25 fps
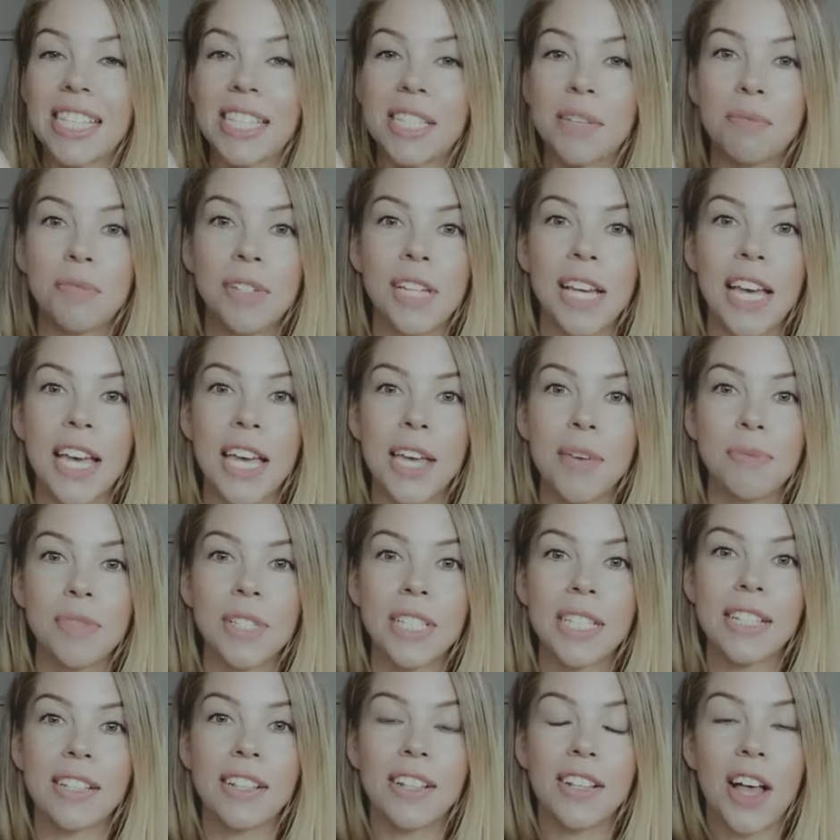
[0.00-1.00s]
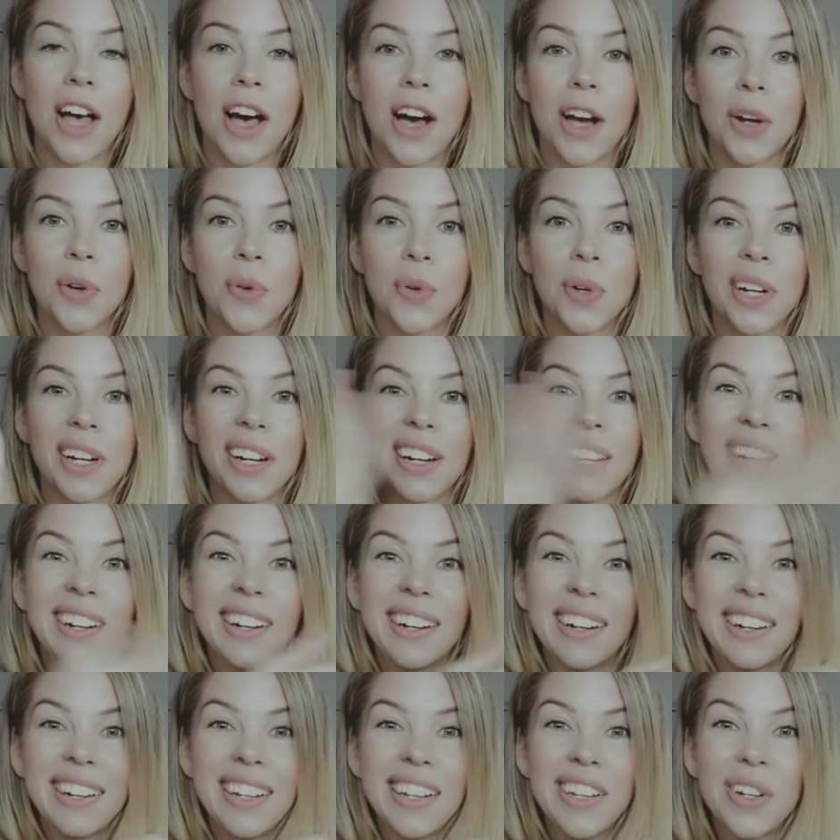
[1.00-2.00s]
Sometimes it's a little
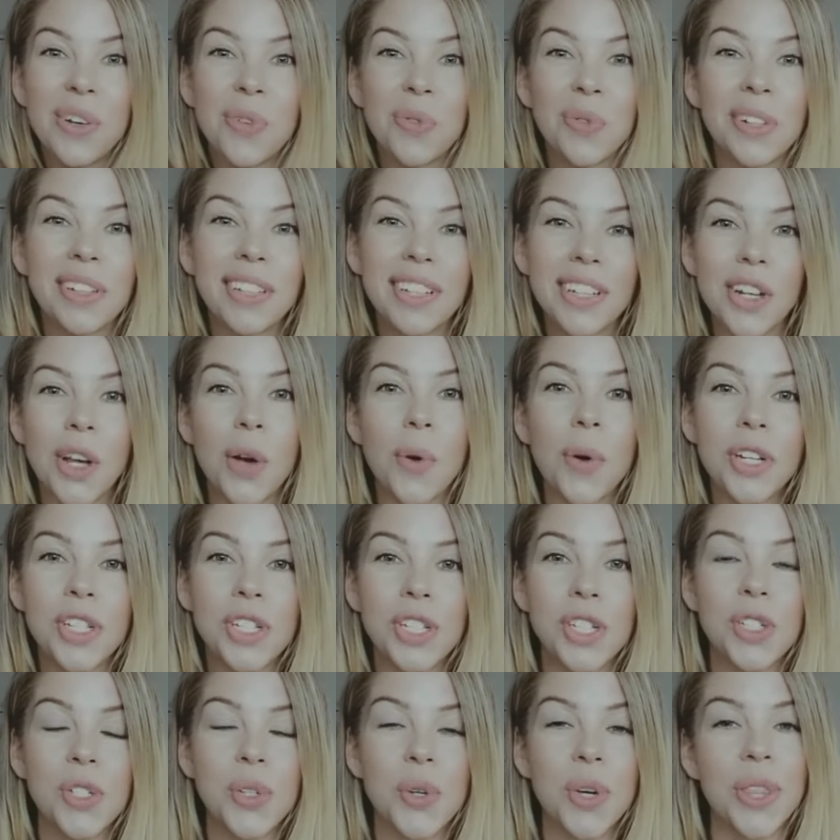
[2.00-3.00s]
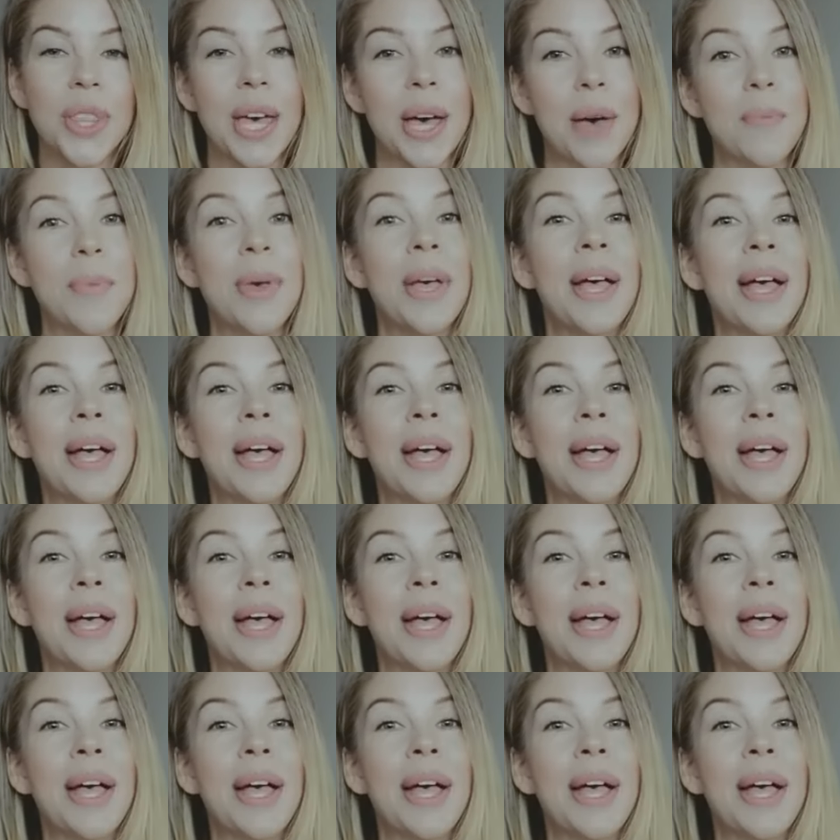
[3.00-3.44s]
awkward, you don't really know what to do with them.